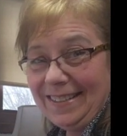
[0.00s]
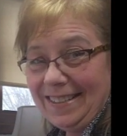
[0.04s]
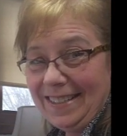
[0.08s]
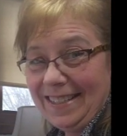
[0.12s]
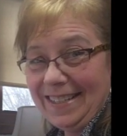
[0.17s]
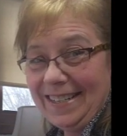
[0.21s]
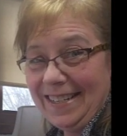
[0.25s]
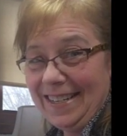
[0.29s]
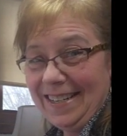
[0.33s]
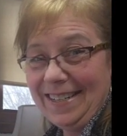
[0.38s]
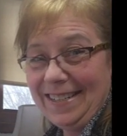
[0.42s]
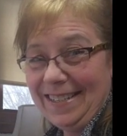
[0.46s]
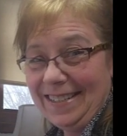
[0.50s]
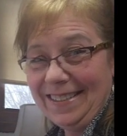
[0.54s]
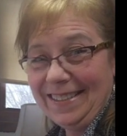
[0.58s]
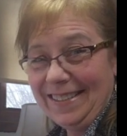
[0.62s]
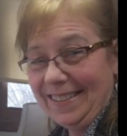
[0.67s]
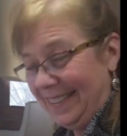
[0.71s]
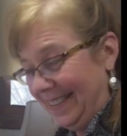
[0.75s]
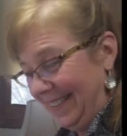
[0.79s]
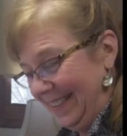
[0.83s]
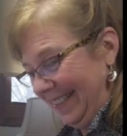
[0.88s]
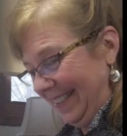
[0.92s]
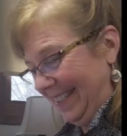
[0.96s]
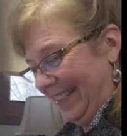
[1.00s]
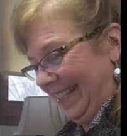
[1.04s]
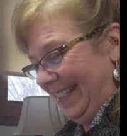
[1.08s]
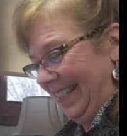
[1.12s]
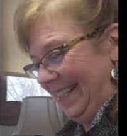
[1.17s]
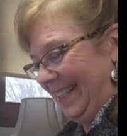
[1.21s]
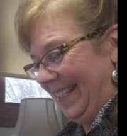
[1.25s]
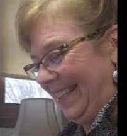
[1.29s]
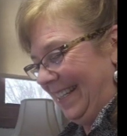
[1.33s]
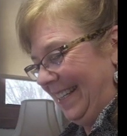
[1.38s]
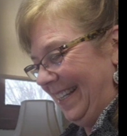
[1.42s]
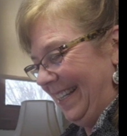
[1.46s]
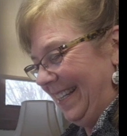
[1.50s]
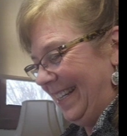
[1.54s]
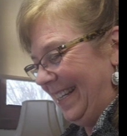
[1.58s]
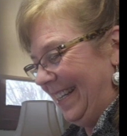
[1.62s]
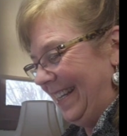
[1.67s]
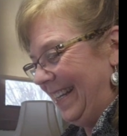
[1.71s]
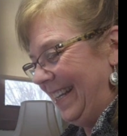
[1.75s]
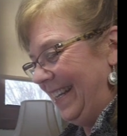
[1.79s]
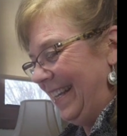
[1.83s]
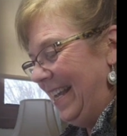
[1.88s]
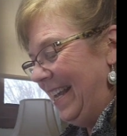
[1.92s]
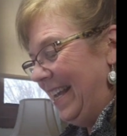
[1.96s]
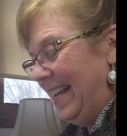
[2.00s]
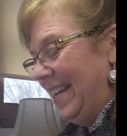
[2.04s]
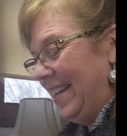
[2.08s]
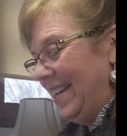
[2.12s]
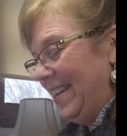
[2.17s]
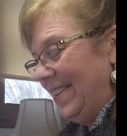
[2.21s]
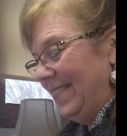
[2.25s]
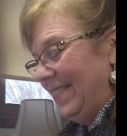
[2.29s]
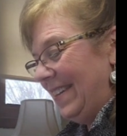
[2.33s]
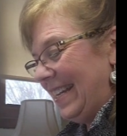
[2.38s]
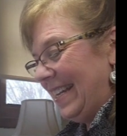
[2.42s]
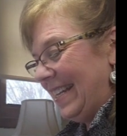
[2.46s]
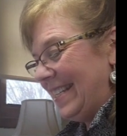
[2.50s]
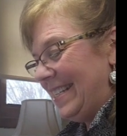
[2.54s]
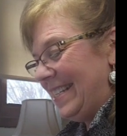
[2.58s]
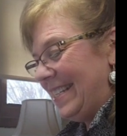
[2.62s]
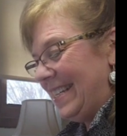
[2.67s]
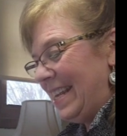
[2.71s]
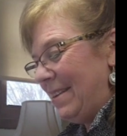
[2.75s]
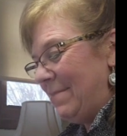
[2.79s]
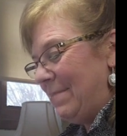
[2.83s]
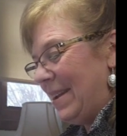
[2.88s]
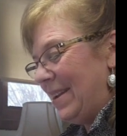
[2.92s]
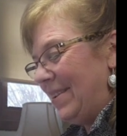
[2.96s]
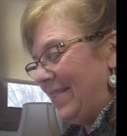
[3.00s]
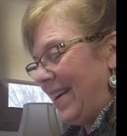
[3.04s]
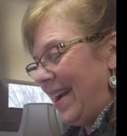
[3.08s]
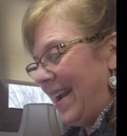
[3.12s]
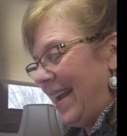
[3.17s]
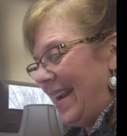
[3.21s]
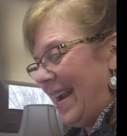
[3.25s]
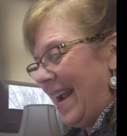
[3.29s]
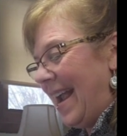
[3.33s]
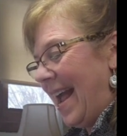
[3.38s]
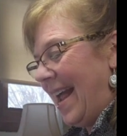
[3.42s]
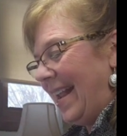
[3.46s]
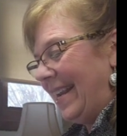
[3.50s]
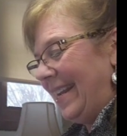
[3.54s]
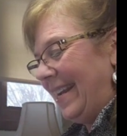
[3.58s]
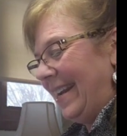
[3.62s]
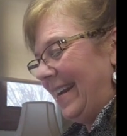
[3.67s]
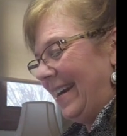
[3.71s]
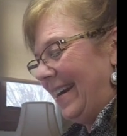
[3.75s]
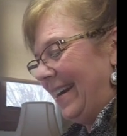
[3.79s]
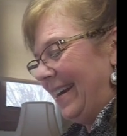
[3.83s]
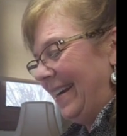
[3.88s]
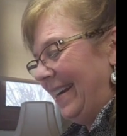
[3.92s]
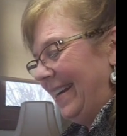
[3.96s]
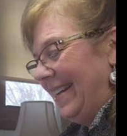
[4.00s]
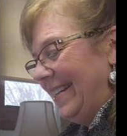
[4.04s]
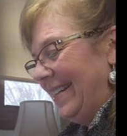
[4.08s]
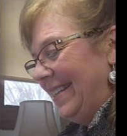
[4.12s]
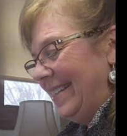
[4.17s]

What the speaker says: So, because she'd be right on here.